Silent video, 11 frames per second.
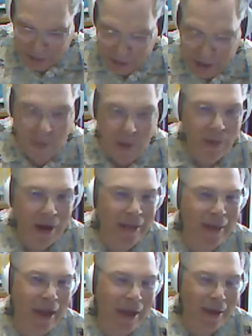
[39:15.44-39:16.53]
"You know, we want
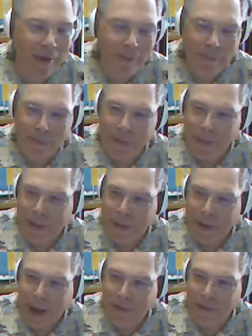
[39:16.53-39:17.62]
to thank you."
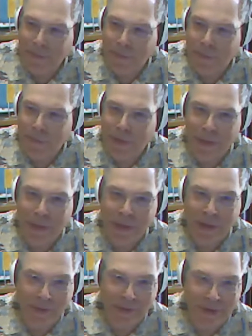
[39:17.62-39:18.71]
I said,
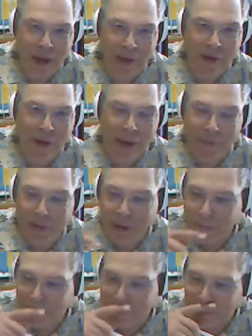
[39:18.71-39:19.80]
"This is the other company,
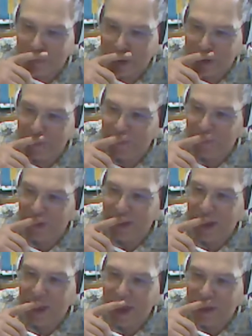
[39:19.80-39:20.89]
right? The one
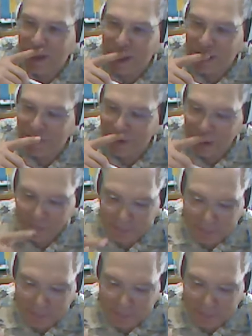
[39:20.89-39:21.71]
that had the contract."